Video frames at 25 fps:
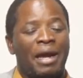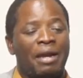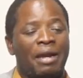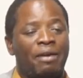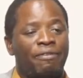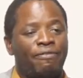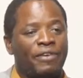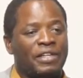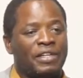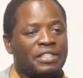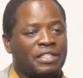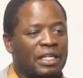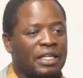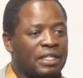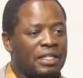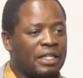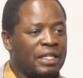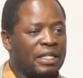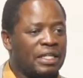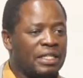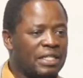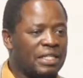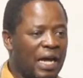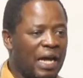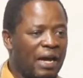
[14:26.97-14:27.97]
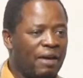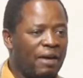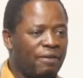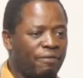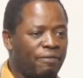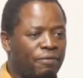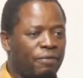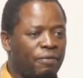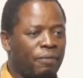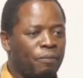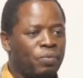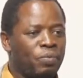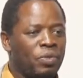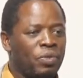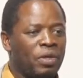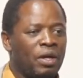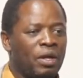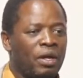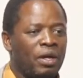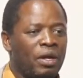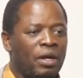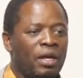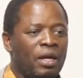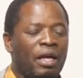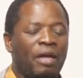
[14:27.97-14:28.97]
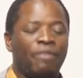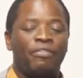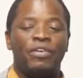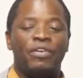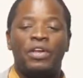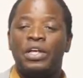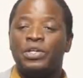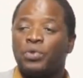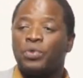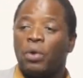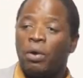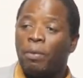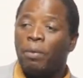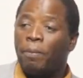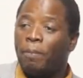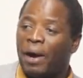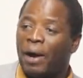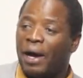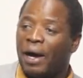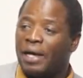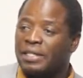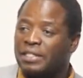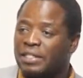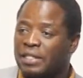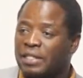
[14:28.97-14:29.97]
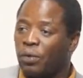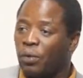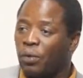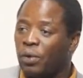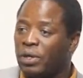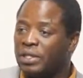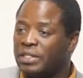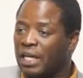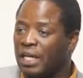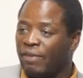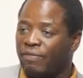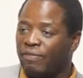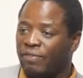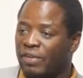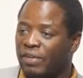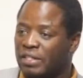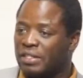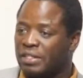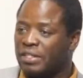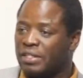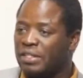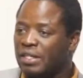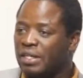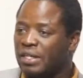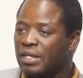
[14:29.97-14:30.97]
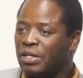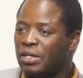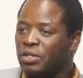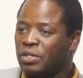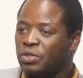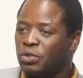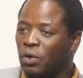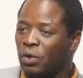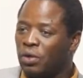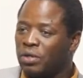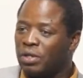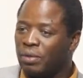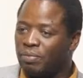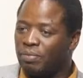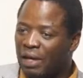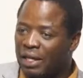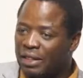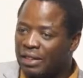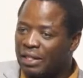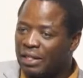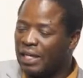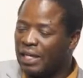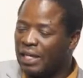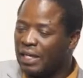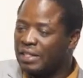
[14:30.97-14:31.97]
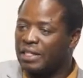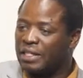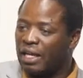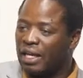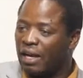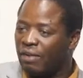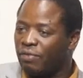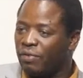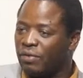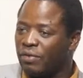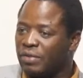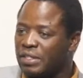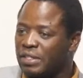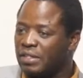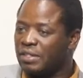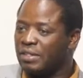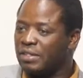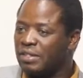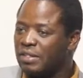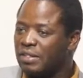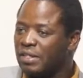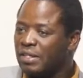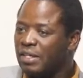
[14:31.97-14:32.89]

manifested in his life. Even his own pastor, Roy Davis, told him that these are devils.